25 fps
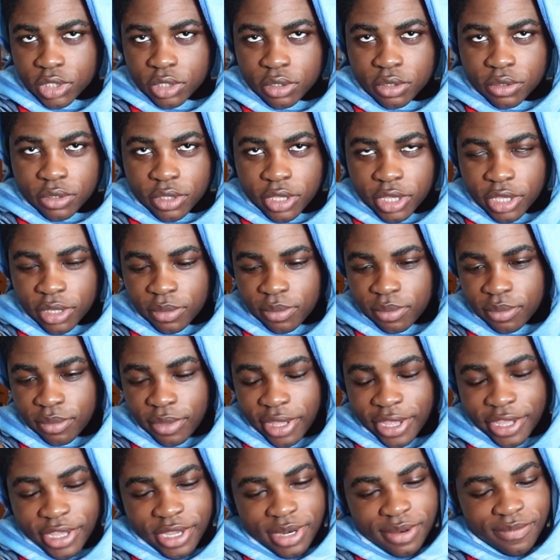Okay,
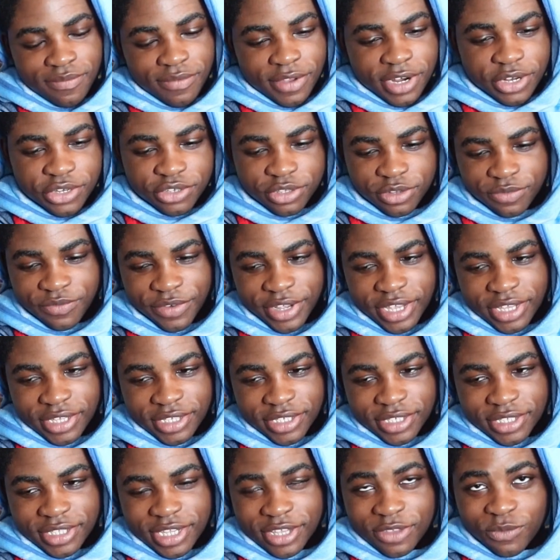I couldn't finish the
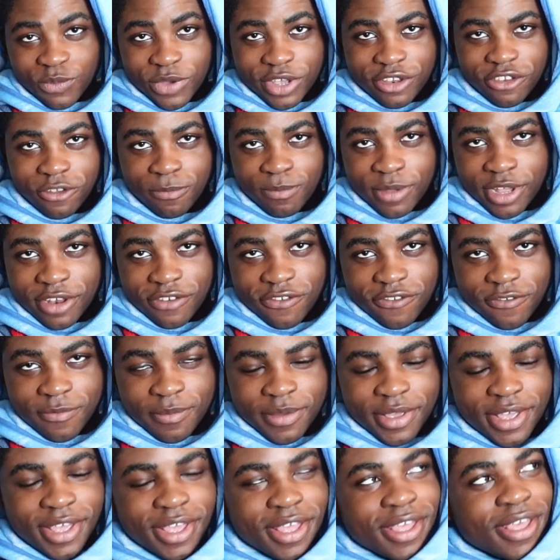rest. That's way too much for
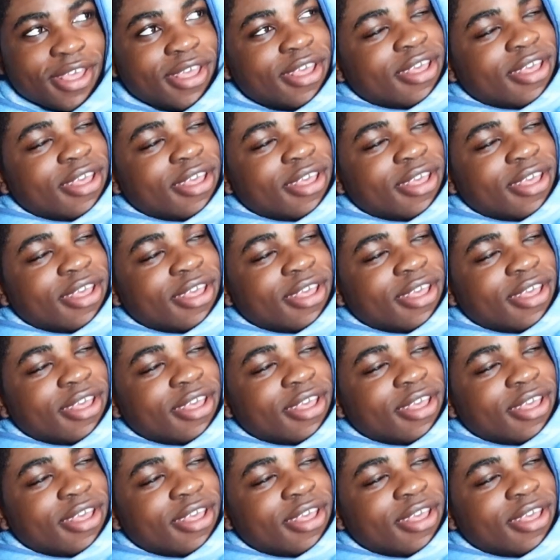me.